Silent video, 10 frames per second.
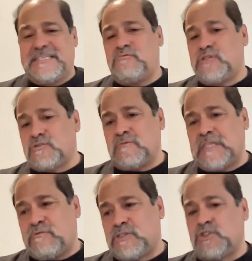There was
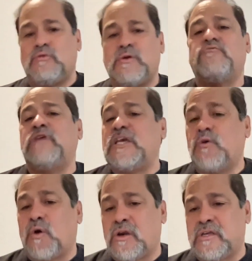doing
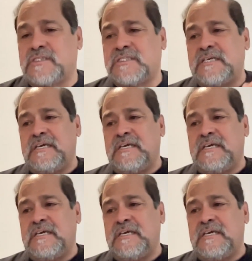reorgs,